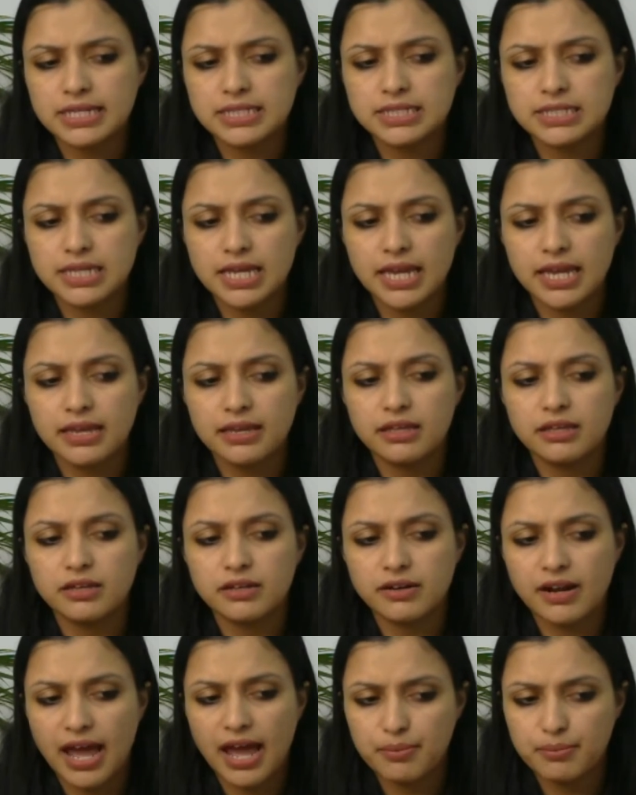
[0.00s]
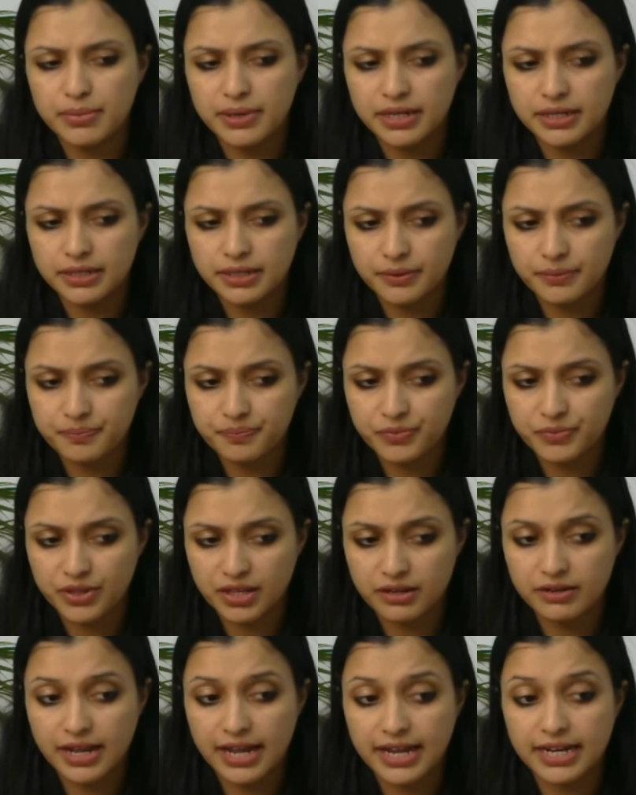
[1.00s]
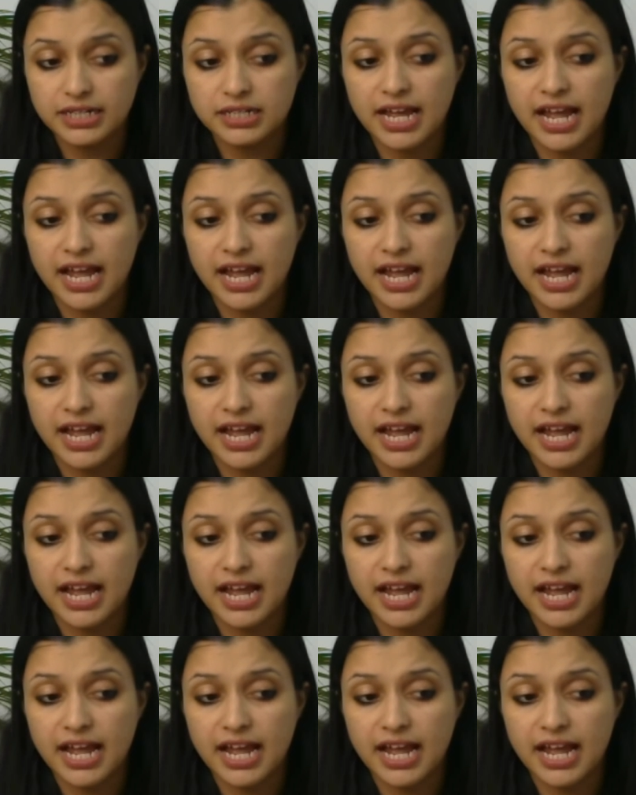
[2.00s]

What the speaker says: say, a rabbit, right?